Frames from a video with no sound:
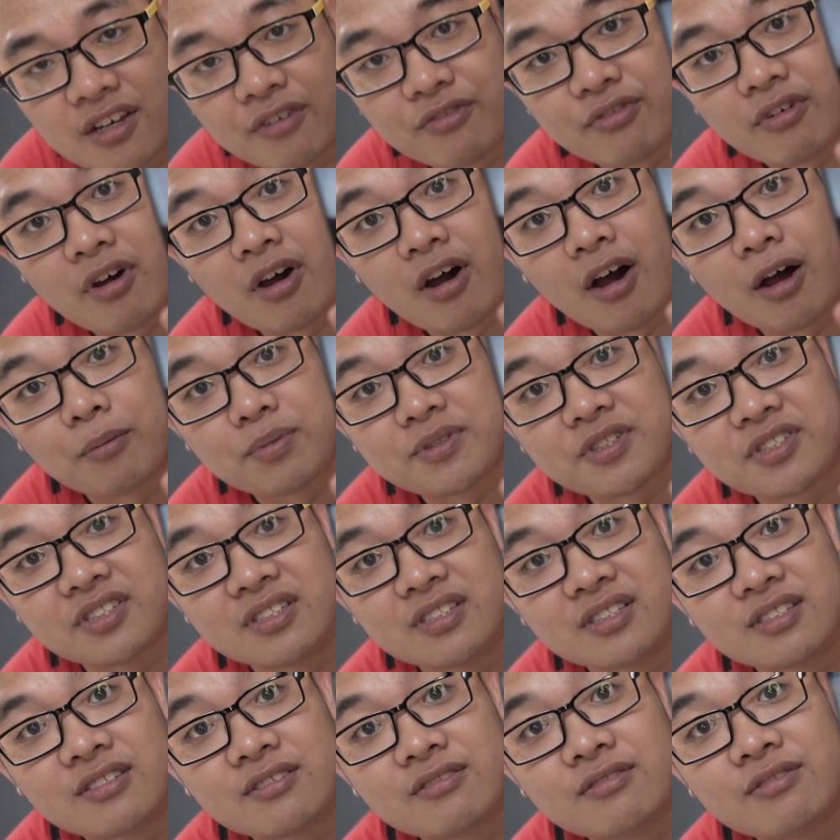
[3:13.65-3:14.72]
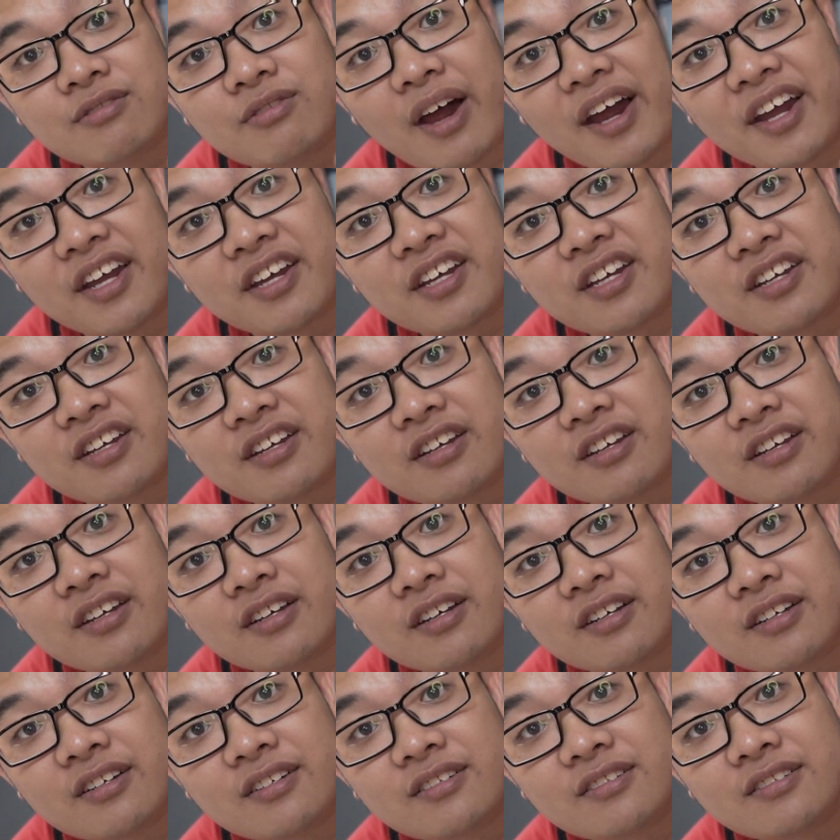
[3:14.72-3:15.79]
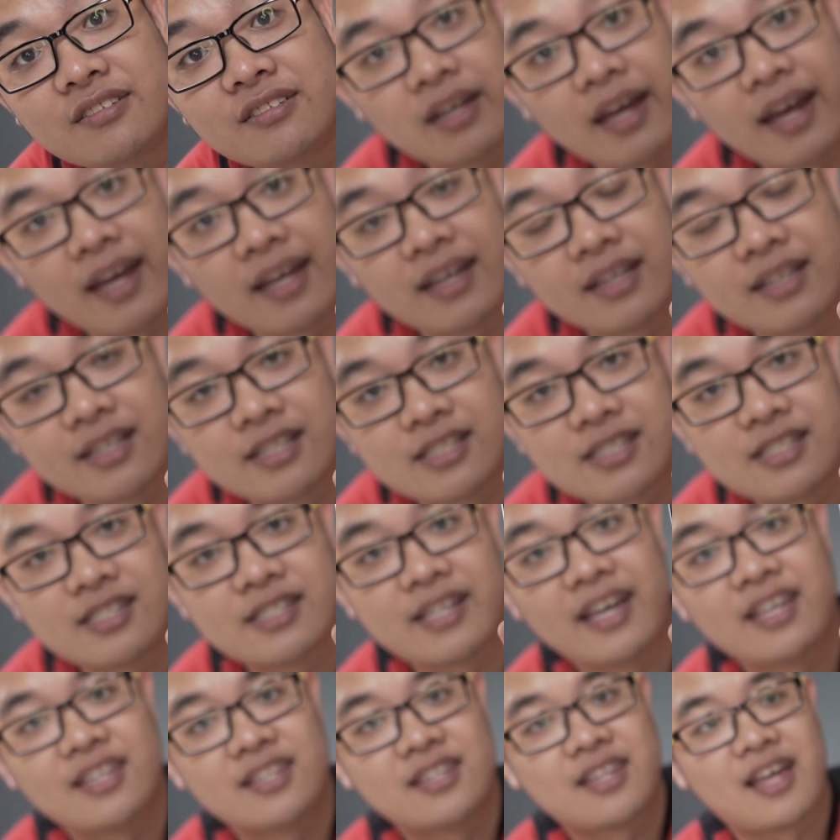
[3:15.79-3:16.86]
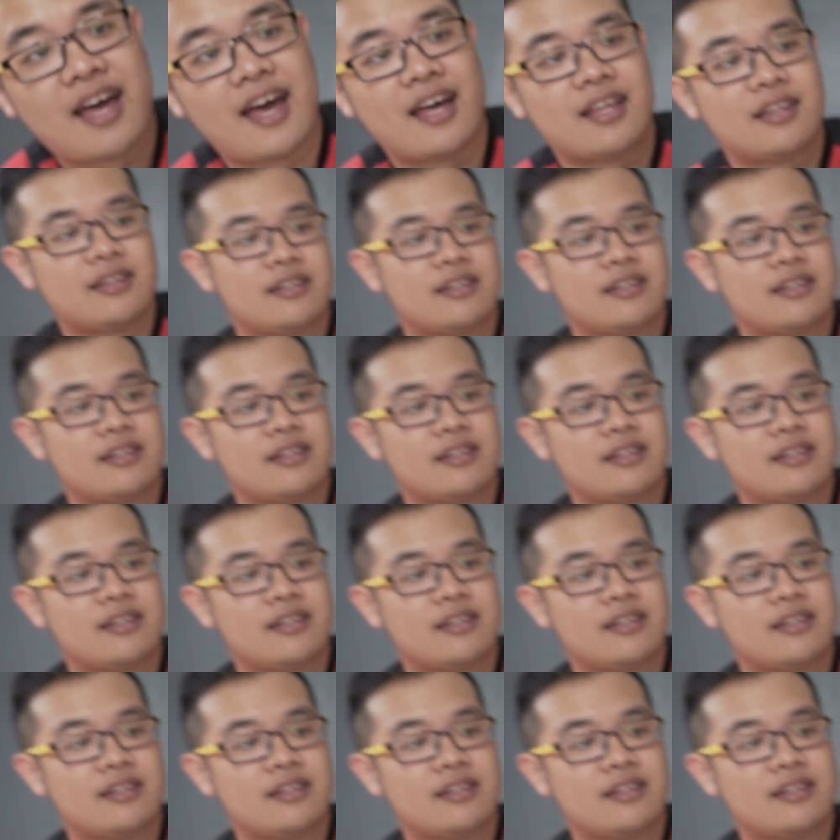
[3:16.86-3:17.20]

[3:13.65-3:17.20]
of options right here, and it says that